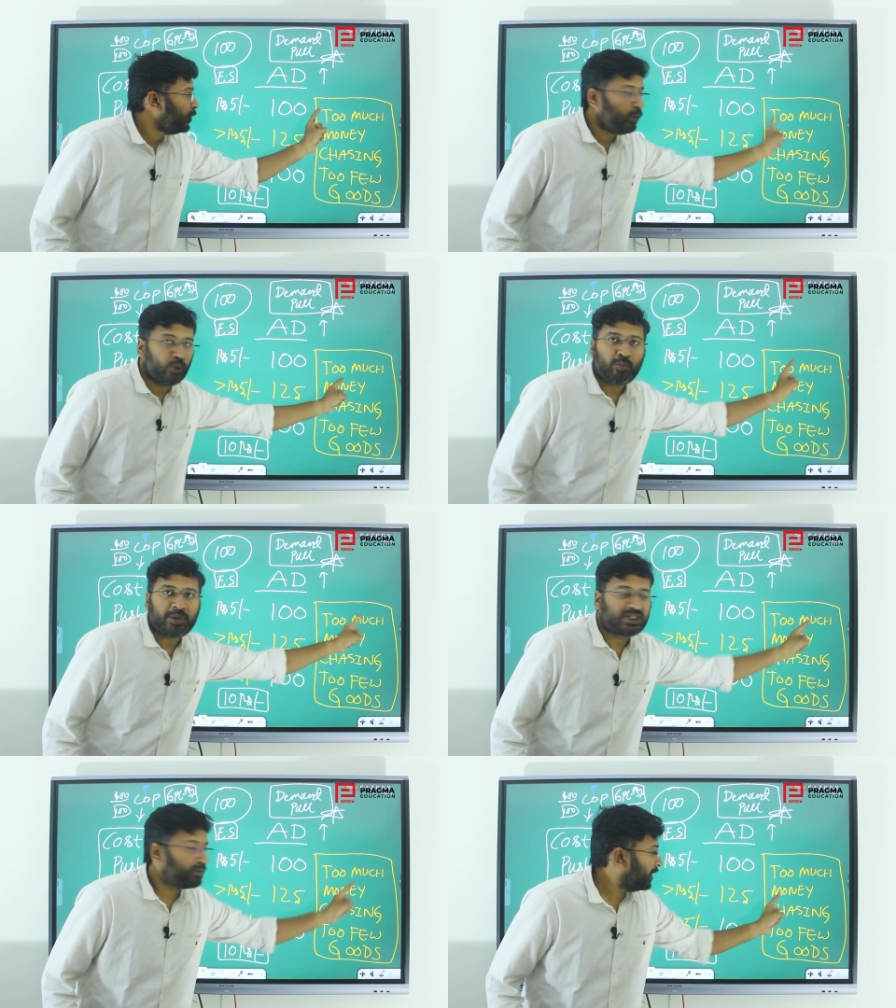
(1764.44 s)
too
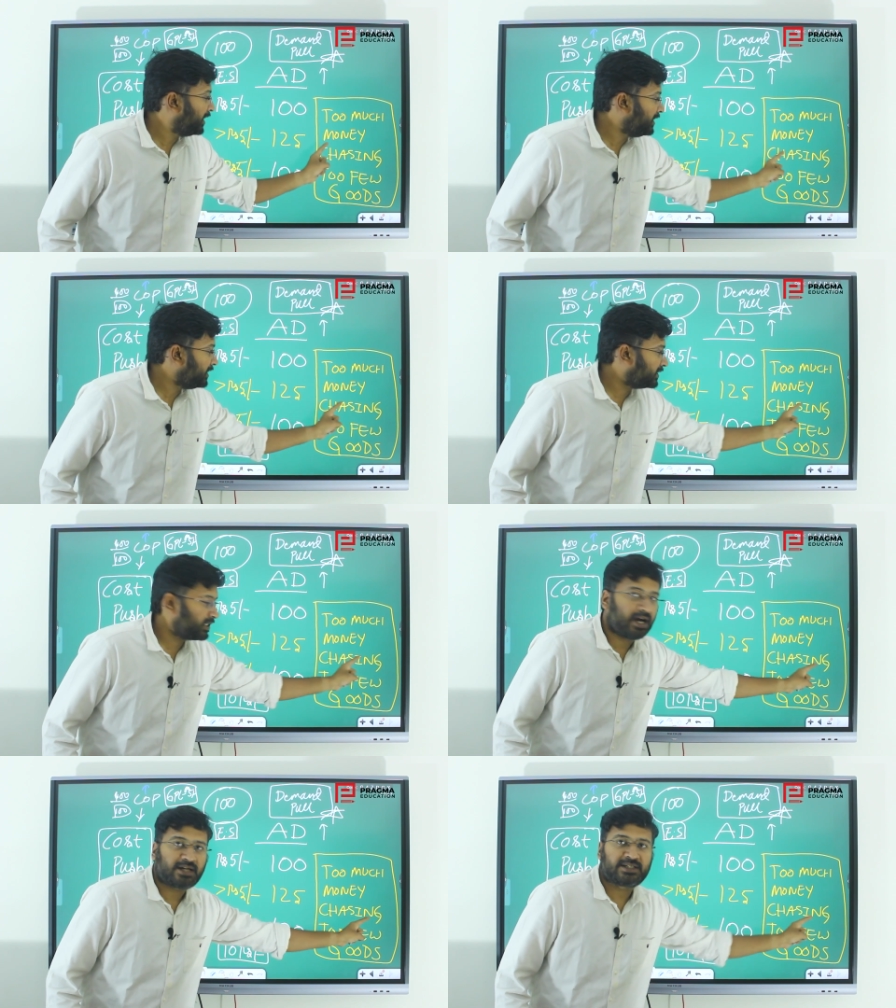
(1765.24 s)
much money
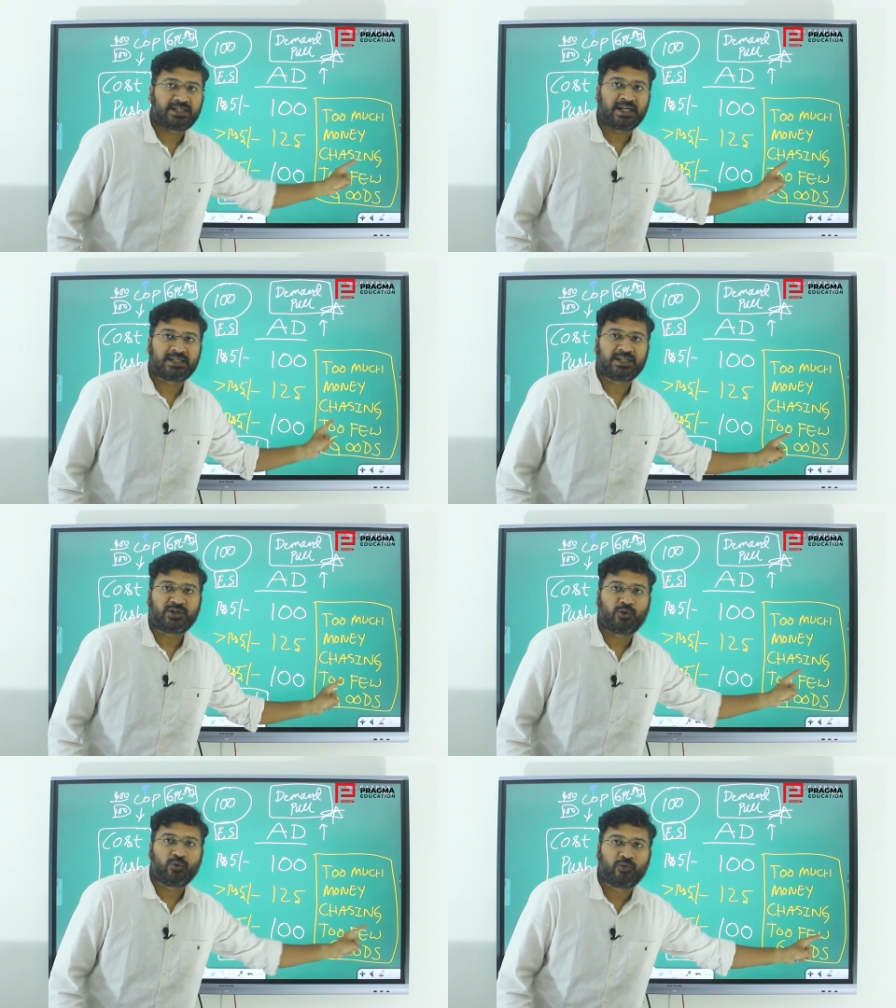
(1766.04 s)
starts
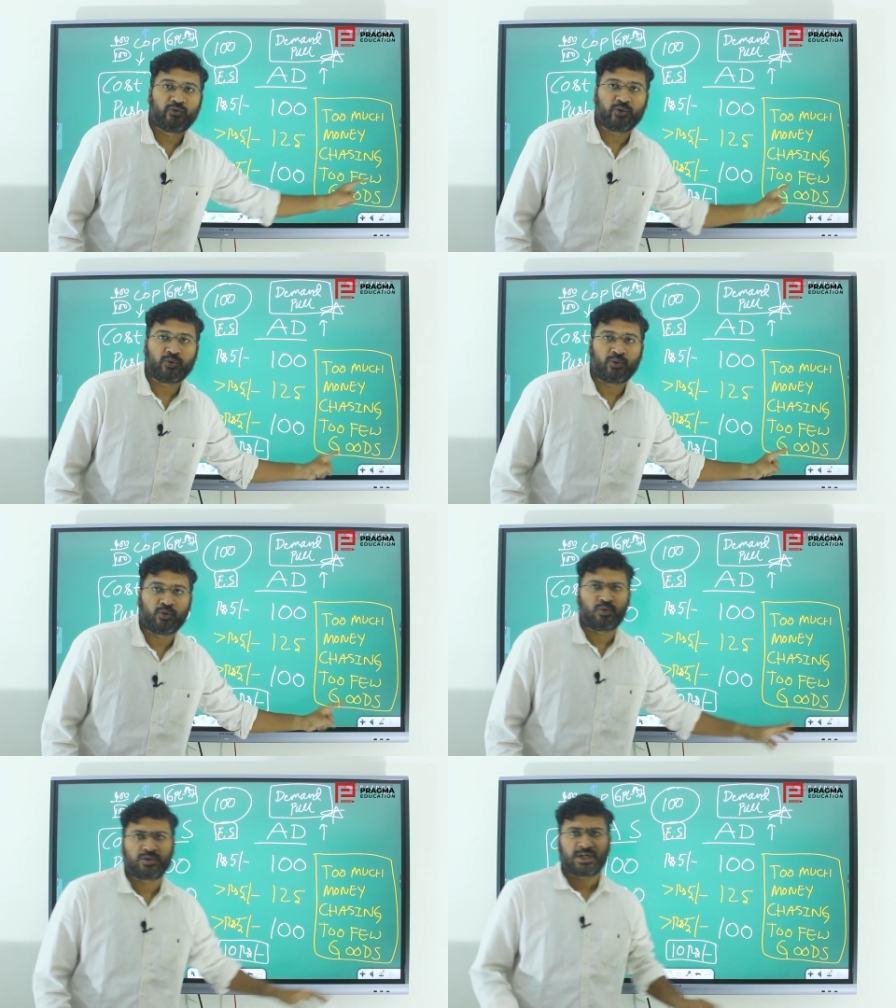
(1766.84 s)
chasing too few
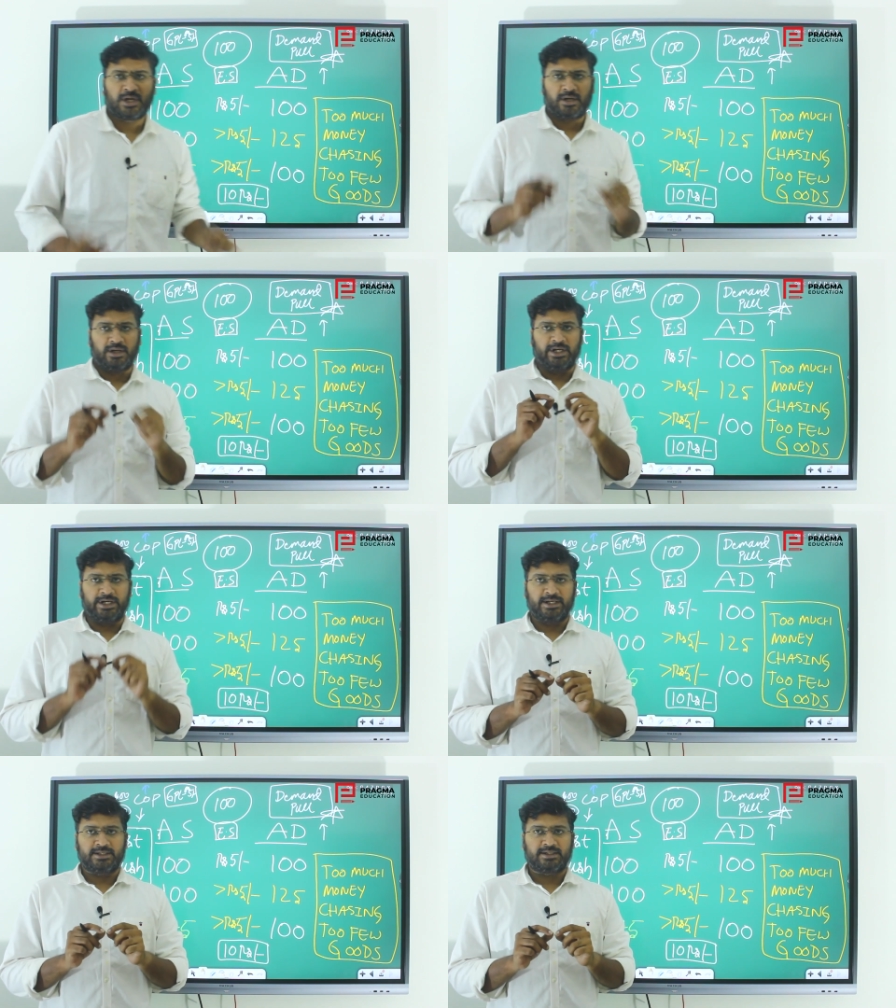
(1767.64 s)
goods.
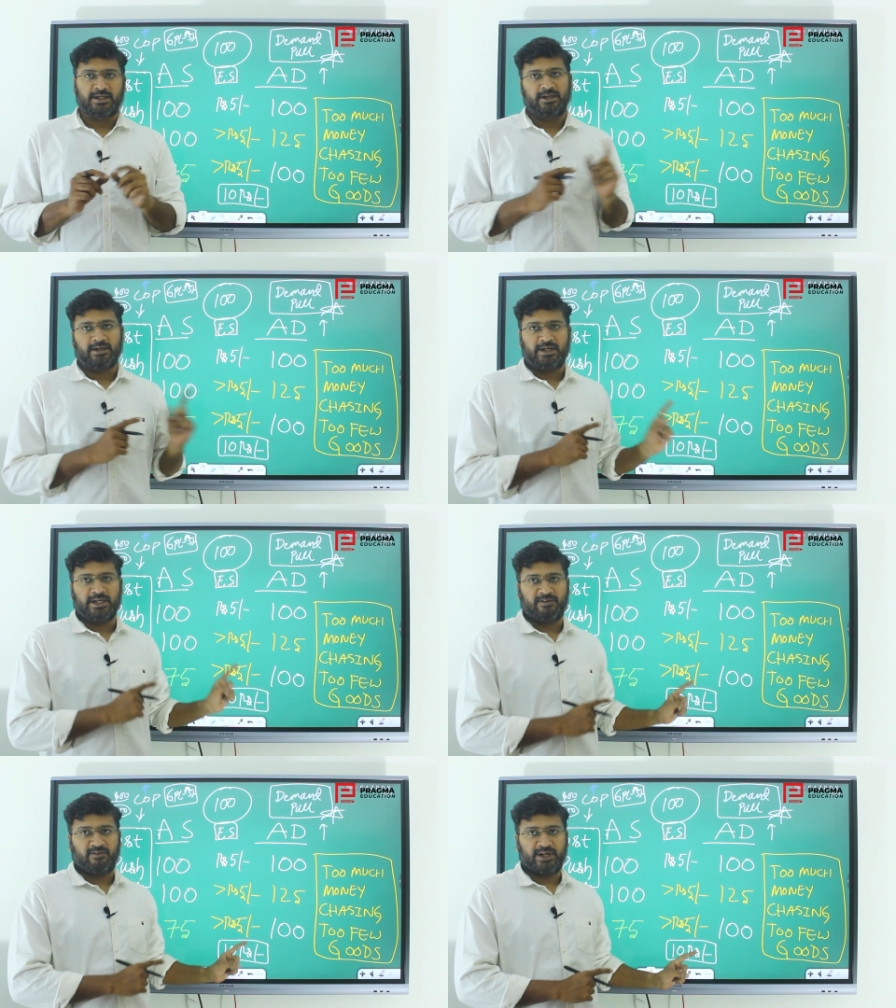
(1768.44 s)
It is
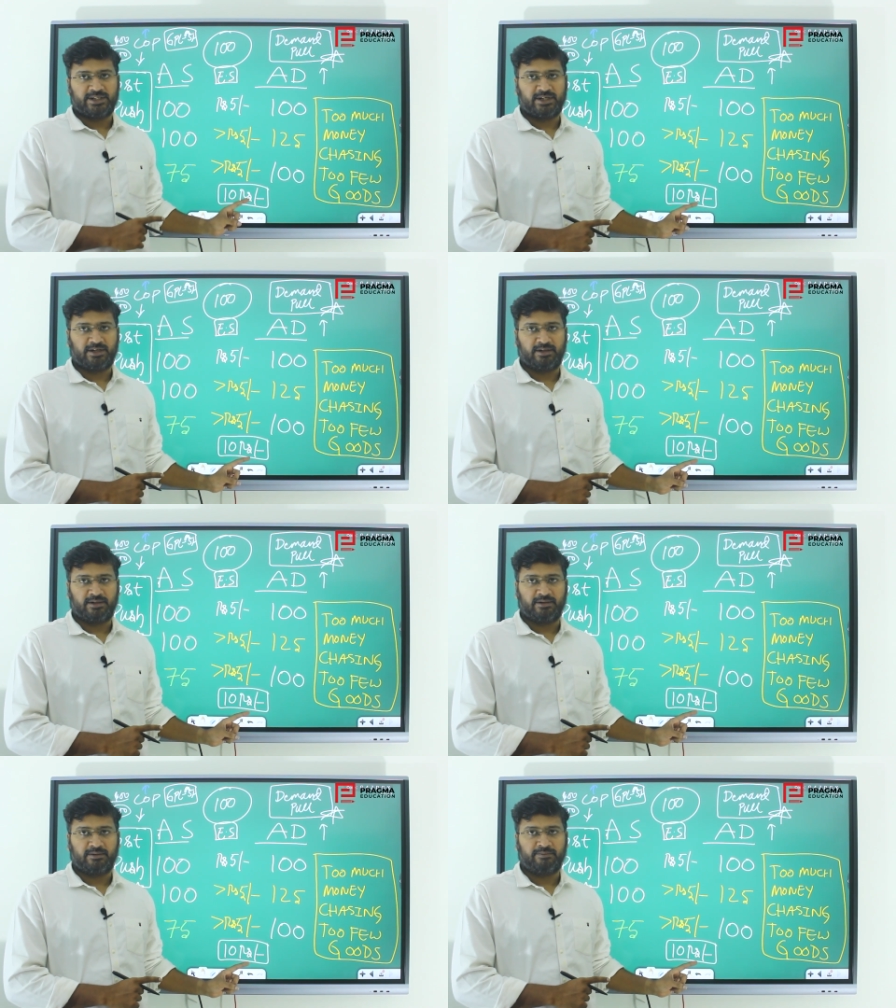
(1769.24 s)

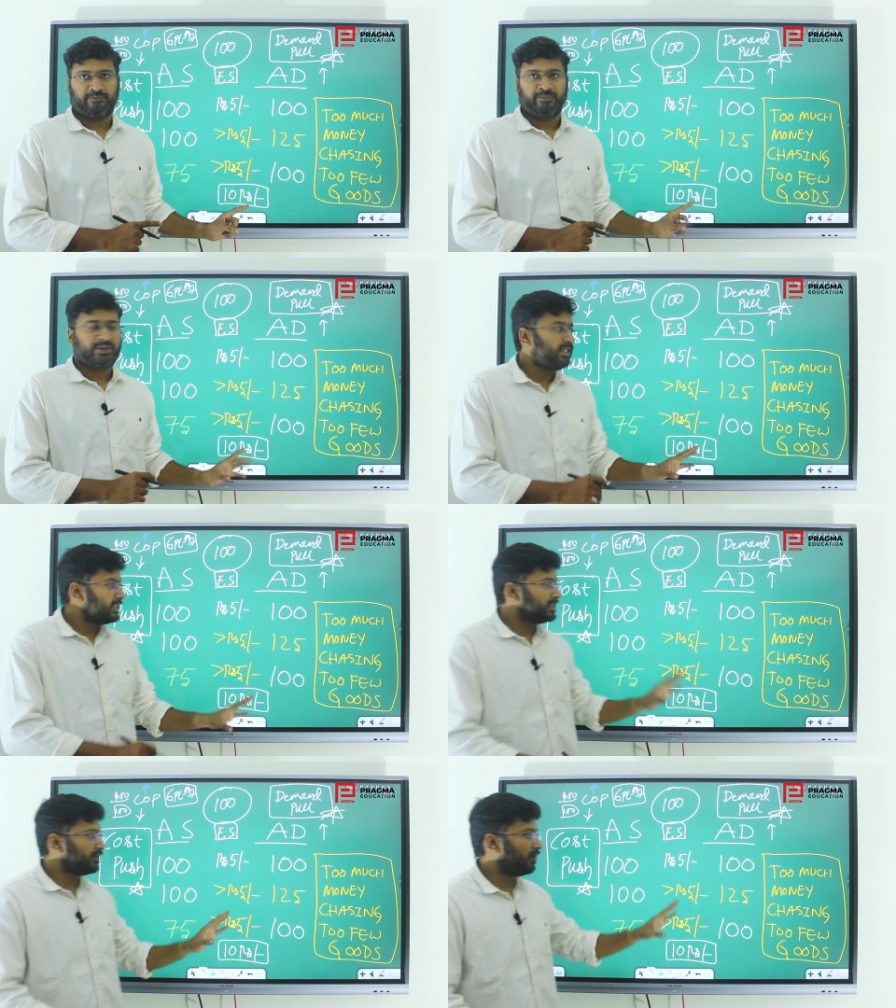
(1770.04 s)
inflation. This is the